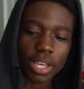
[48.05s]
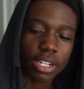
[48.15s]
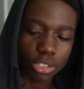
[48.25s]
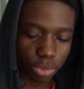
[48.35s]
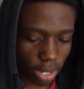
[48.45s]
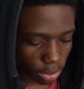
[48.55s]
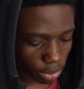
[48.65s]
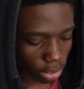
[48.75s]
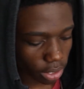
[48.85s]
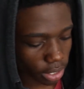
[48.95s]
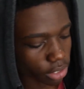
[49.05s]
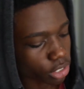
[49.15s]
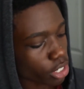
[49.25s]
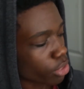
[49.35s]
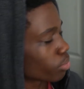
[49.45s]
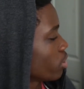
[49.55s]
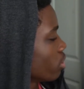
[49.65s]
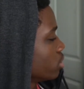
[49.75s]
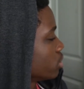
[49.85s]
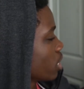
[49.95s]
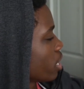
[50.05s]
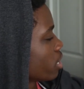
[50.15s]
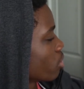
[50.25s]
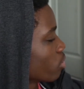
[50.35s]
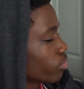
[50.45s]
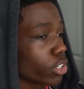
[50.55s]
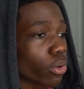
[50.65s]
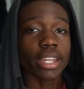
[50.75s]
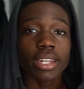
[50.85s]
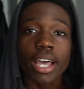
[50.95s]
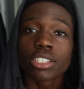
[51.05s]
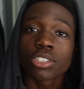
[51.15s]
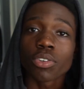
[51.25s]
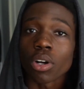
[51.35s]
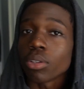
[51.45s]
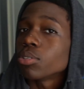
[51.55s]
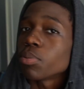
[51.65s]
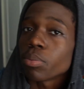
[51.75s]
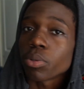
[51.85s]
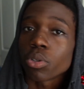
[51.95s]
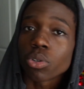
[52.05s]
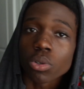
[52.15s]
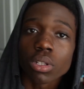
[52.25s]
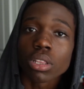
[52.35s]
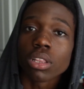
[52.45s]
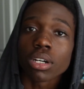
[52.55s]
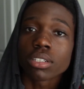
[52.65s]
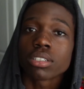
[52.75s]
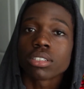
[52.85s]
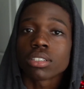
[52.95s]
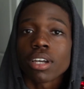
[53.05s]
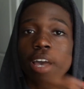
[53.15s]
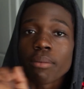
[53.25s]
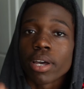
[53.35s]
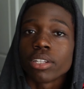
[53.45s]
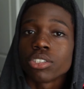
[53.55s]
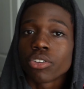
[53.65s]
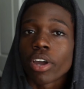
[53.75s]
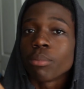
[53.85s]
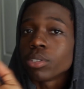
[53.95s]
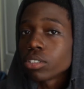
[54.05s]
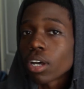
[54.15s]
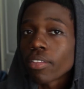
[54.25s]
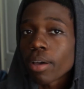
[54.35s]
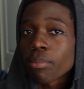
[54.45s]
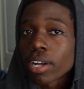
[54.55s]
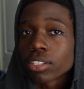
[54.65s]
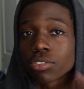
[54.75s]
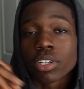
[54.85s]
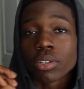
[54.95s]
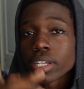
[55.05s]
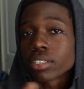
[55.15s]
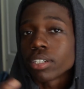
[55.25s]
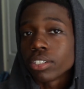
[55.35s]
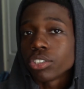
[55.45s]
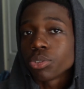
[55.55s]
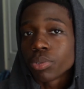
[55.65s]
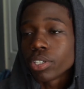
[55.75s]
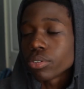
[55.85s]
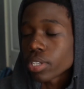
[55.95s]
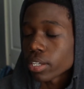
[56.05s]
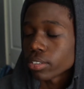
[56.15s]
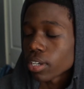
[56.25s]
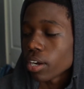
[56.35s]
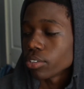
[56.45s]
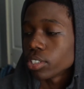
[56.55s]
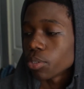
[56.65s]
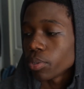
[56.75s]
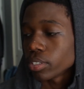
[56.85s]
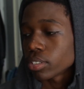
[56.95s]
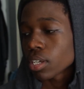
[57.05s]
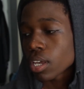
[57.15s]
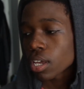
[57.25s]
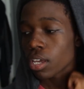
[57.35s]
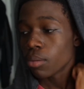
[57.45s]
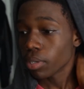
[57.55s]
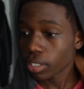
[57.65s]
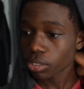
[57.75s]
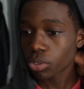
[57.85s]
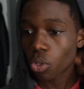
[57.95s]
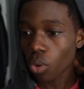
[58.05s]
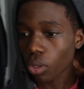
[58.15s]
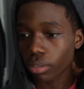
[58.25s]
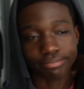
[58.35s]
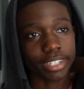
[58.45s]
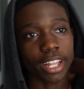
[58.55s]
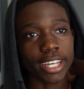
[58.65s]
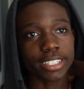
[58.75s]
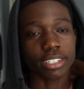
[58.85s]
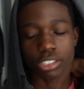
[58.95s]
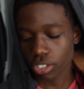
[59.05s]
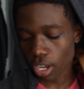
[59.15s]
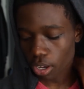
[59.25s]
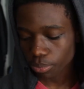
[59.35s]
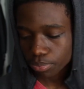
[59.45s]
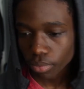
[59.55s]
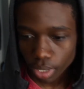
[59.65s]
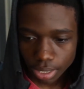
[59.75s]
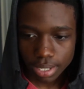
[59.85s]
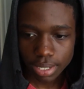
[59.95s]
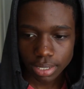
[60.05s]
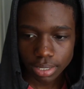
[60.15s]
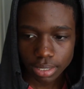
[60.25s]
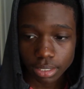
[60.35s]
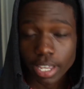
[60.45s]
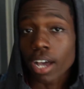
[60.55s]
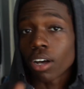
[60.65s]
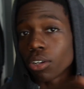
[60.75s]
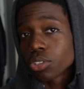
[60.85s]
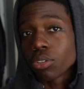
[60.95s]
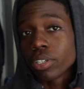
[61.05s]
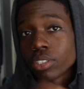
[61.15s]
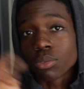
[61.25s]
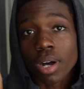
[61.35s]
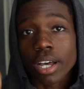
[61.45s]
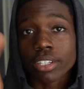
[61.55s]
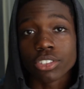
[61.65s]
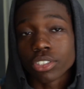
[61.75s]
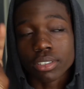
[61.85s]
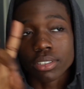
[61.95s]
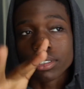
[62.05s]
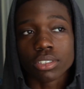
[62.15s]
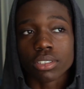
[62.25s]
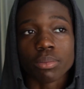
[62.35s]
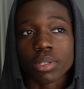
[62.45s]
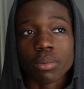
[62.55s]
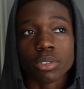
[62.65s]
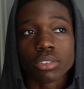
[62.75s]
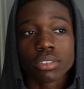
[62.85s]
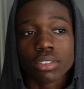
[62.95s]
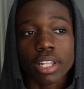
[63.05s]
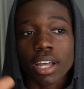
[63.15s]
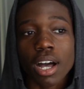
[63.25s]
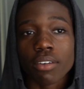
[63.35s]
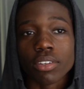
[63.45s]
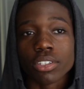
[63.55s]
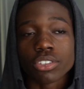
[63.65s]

that is right. We're looking at the C3O design review. And yes, for all those people who looked at my Instagram and saw that practice video, yes, I did just reuse that entire sequence because it was cool and I liked it. So, yeah, also reason why, shit, this is just going to be the most, obvious